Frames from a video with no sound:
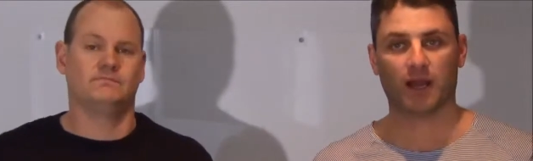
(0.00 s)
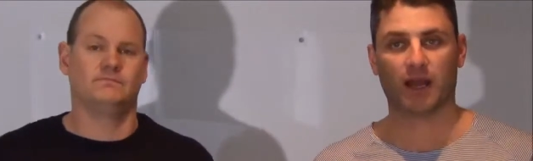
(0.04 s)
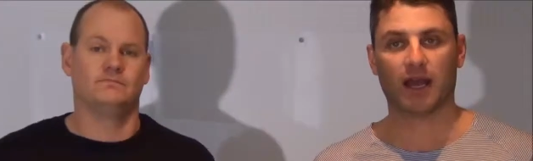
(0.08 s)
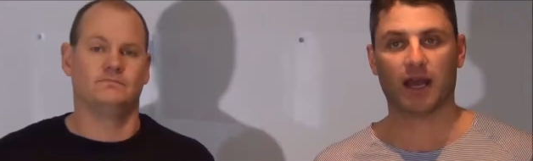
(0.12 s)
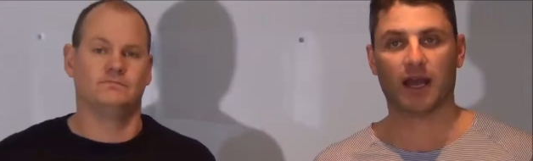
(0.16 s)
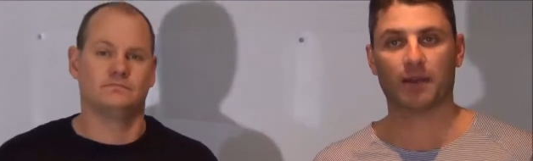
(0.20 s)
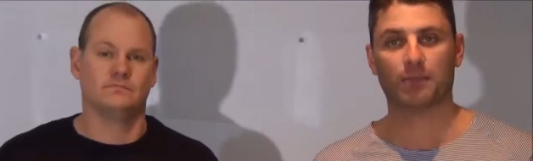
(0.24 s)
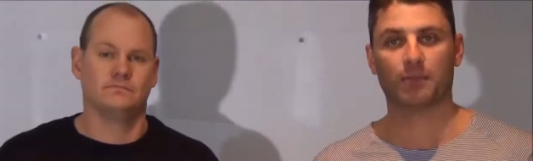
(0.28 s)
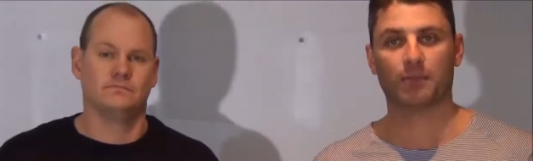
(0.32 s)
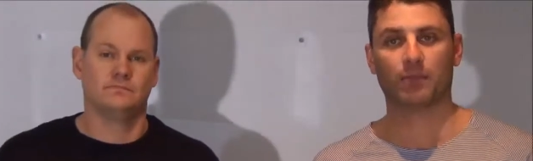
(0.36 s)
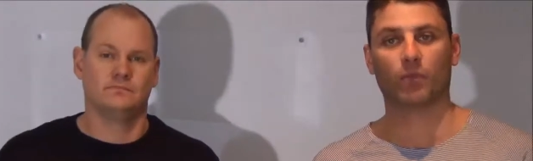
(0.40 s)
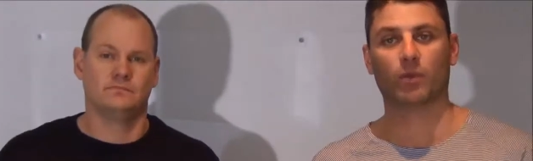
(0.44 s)

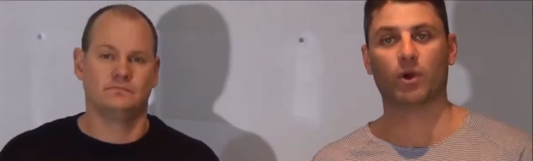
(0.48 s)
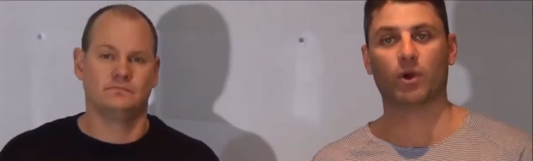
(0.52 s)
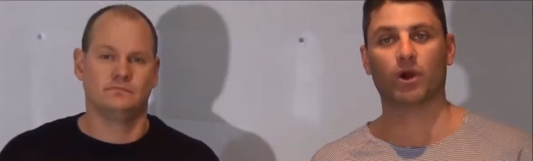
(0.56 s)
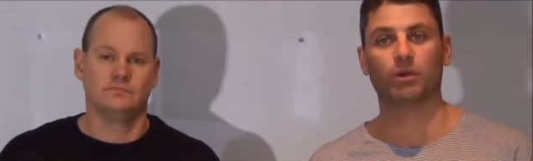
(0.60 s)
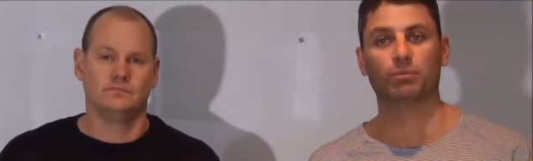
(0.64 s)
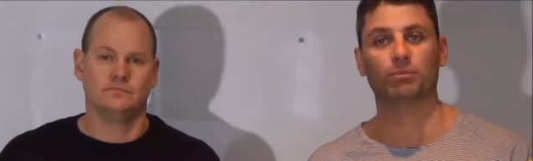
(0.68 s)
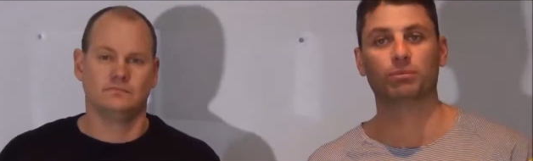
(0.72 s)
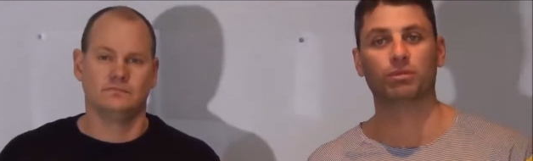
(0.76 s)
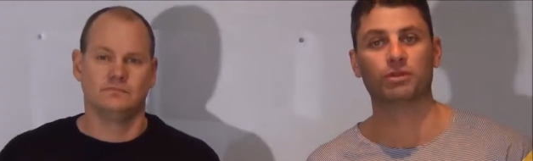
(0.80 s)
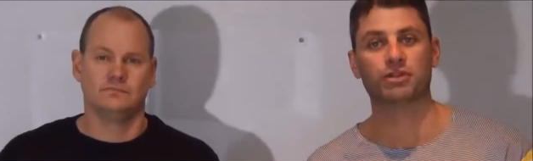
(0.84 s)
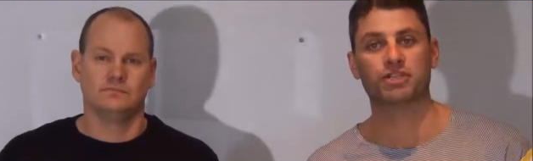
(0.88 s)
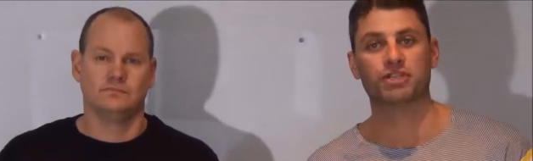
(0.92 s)
Speaker 1: um,
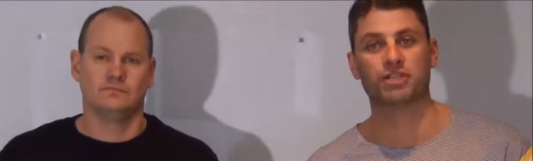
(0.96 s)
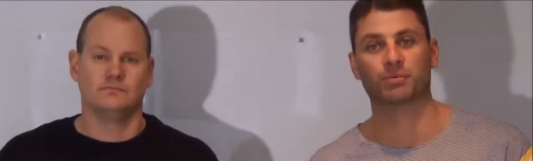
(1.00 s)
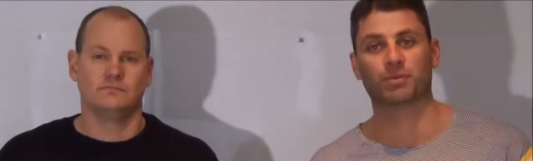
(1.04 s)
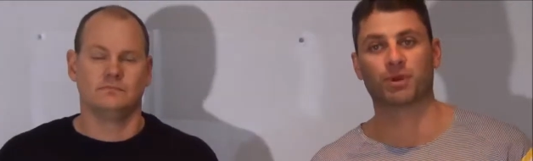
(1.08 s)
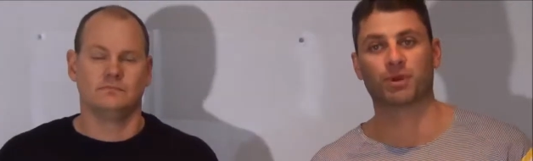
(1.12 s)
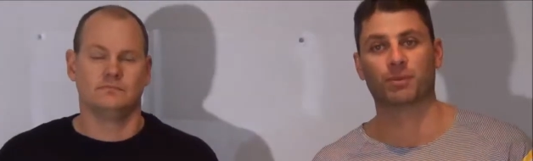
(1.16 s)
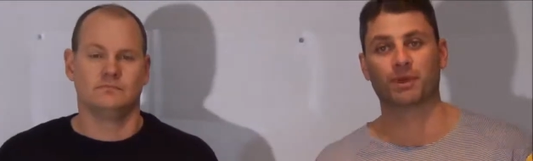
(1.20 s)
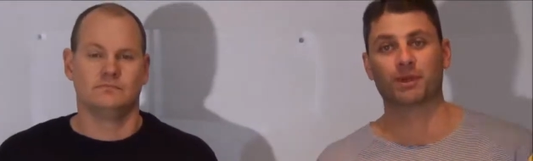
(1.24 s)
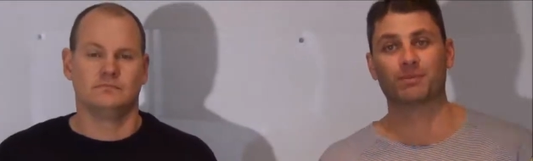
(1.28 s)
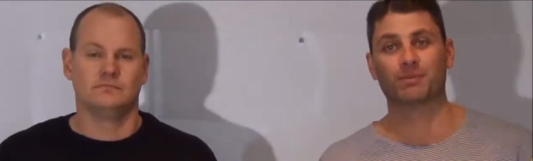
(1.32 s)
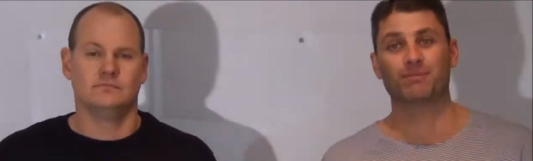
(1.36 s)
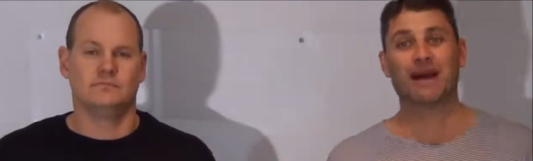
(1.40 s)
well, blue chip
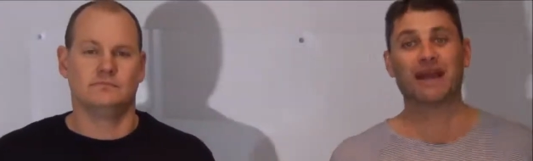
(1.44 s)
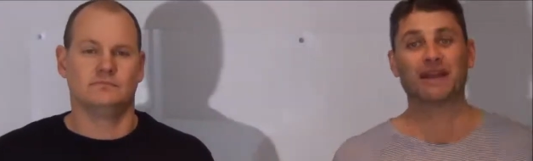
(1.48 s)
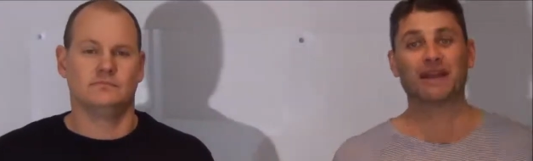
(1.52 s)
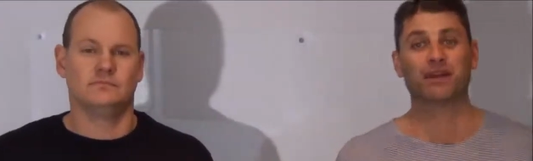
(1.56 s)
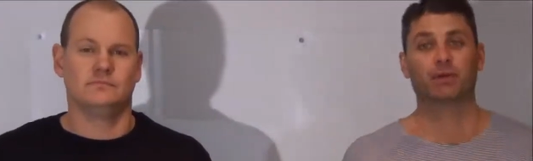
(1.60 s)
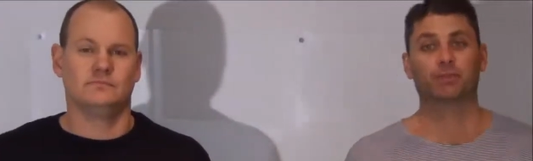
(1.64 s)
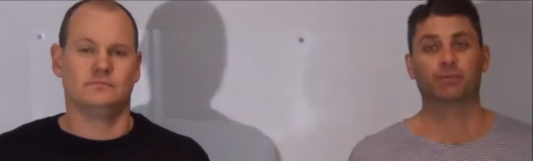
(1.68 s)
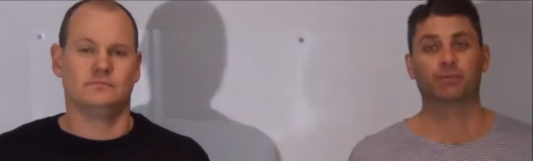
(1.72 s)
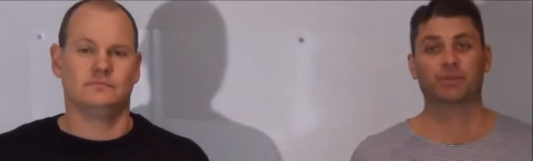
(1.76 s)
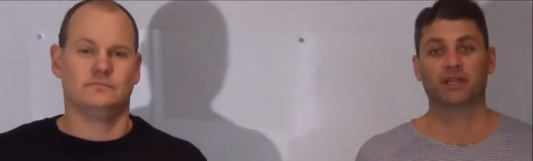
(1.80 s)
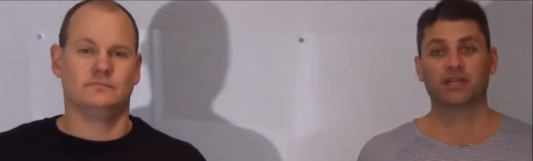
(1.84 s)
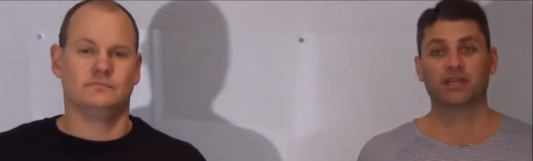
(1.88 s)
property may
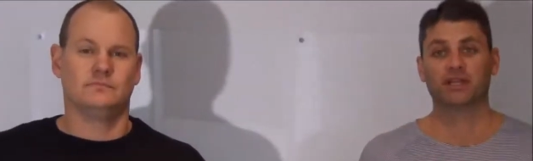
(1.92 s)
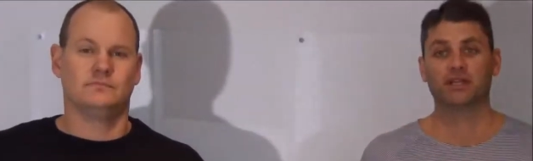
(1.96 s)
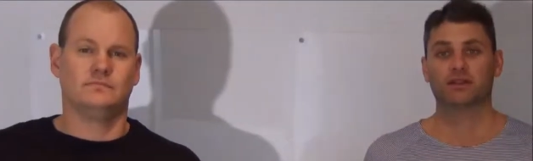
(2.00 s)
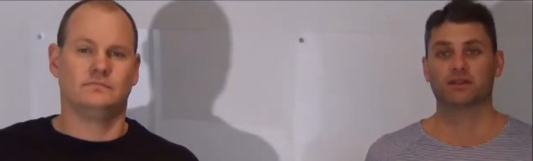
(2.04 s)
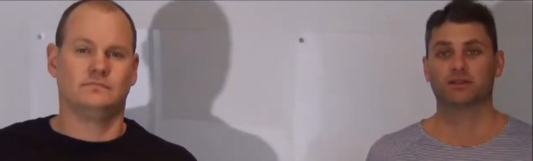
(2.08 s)
not be